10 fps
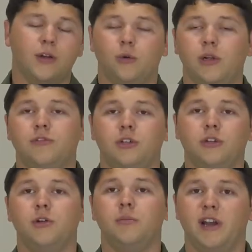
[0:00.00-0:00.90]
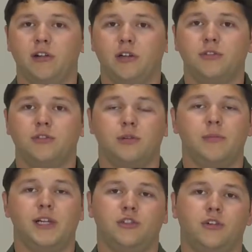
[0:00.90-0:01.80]
We have 2 new bearings to
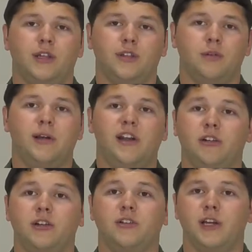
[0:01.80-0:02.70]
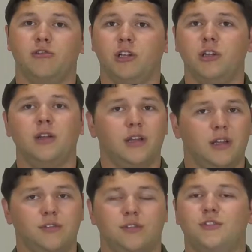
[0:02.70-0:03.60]
make sure that the bearing integrity
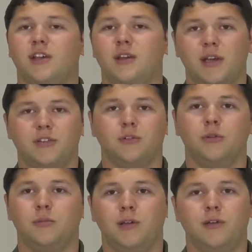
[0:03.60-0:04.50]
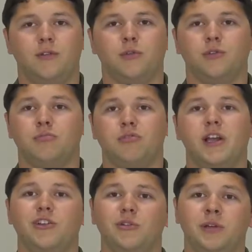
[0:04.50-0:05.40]
is the same as it would be if it was a
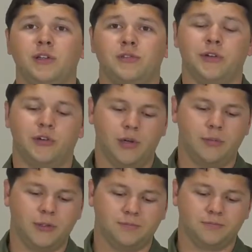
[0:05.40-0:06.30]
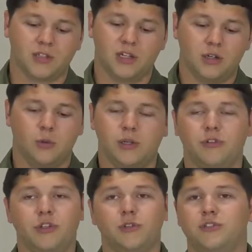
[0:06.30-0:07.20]
brand new piece of equipment. We have
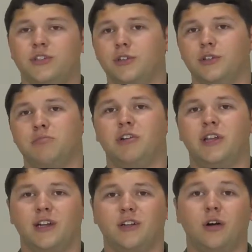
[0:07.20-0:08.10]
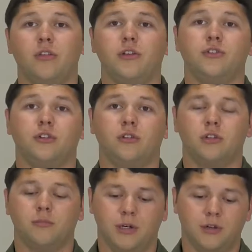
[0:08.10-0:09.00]
a new seal to protect all the internal
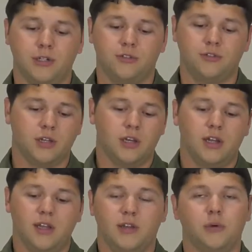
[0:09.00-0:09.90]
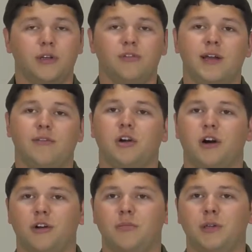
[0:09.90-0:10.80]
components, and we even have a
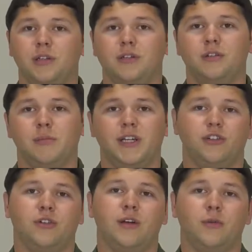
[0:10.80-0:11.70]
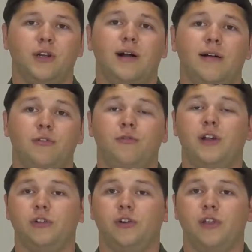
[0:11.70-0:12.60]
cotter pin to make sure that we don't have a
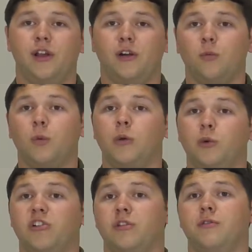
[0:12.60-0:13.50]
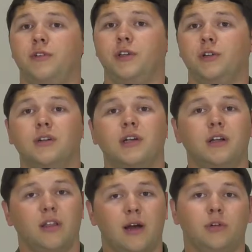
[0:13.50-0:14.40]
failure there when we're in the field
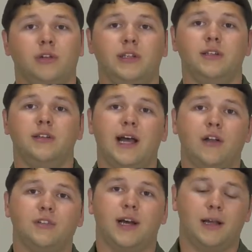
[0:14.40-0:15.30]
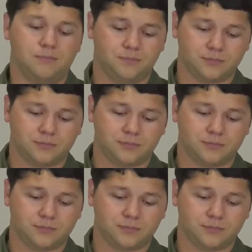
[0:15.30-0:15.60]
that would lead to downtime.